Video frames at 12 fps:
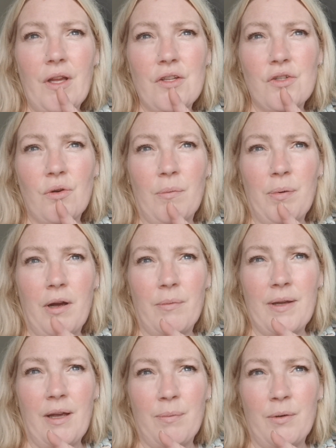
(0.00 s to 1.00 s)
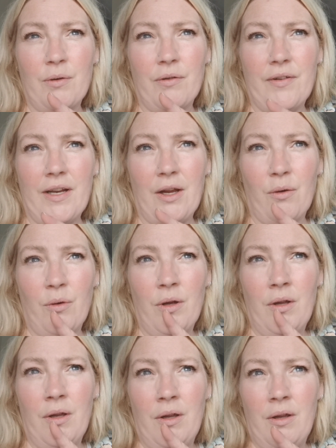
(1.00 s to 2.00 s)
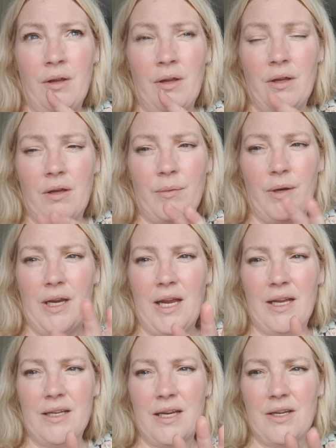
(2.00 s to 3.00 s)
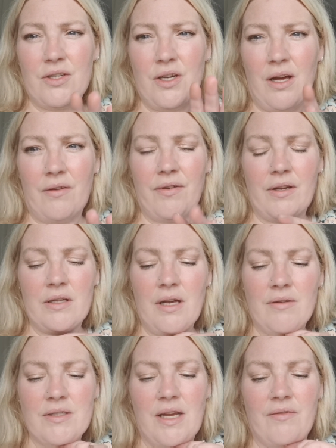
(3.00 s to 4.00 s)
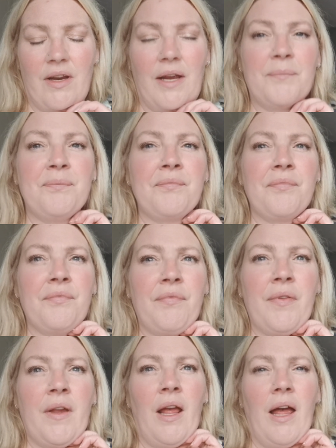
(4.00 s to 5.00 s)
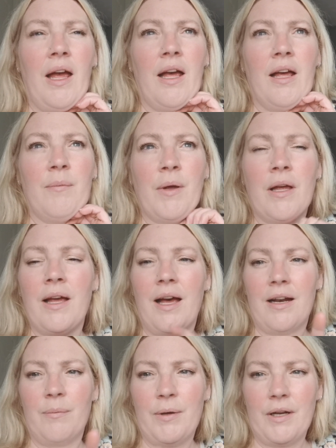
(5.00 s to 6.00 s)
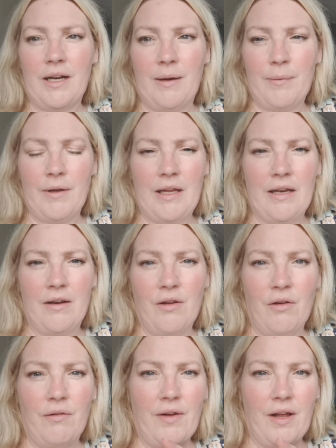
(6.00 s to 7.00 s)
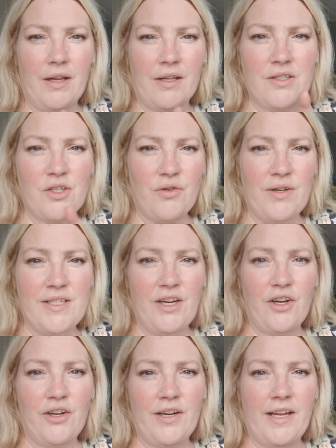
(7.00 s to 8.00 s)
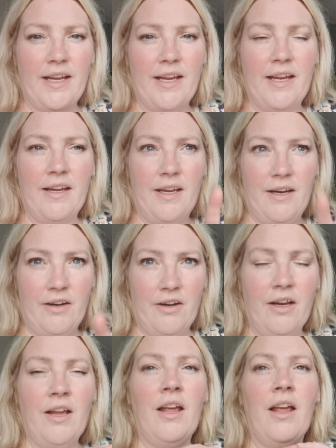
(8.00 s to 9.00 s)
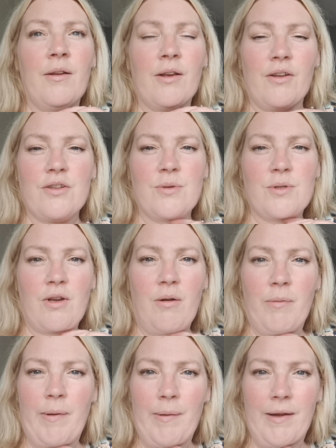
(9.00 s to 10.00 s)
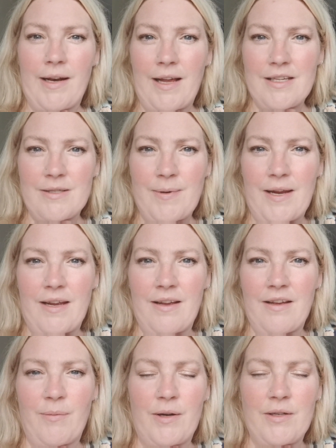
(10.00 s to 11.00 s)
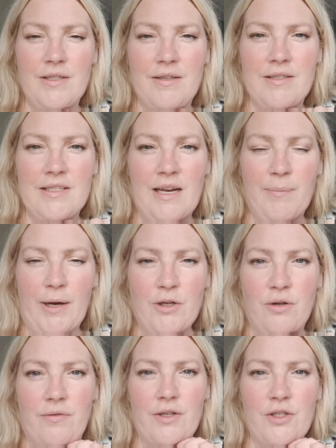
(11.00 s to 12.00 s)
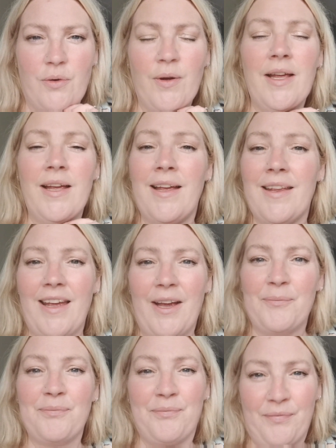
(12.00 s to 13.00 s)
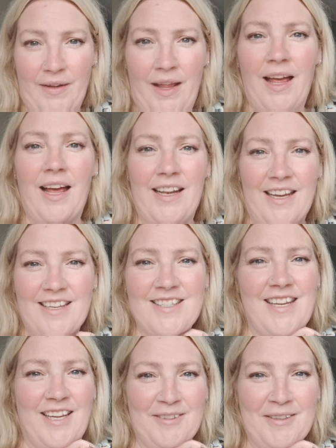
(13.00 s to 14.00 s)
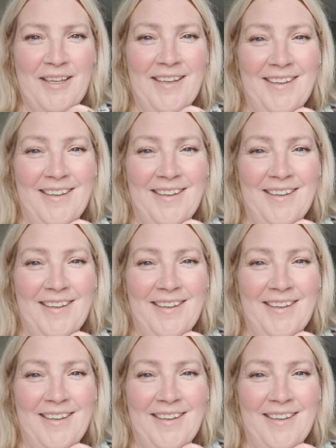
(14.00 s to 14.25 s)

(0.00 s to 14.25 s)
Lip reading: so I'll probably upload a video about 8-ish, half 7, 8, and I'll put a clip in of Alex's crazy hair day here, because there was a couple of people had asked me about seeing a picture of her, so yeah, I'll let you see it,